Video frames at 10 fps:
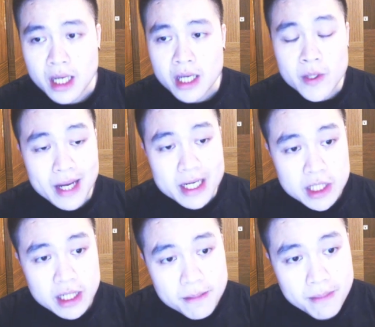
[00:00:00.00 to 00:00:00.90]
you're
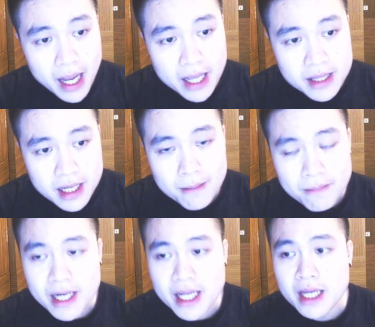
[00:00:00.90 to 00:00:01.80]
actually buying the
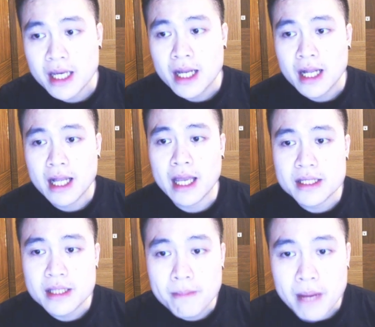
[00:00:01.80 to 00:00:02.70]
company
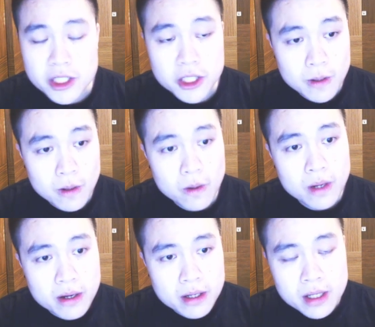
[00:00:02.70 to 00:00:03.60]
as a much lower